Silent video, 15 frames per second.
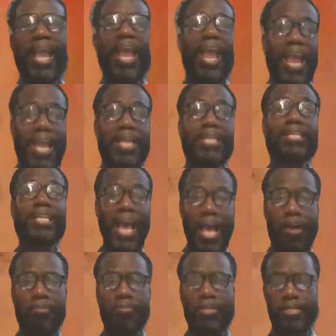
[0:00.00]
and the
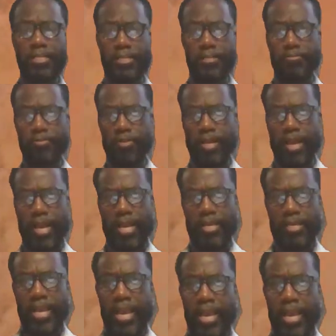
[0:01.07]
outcome, okay?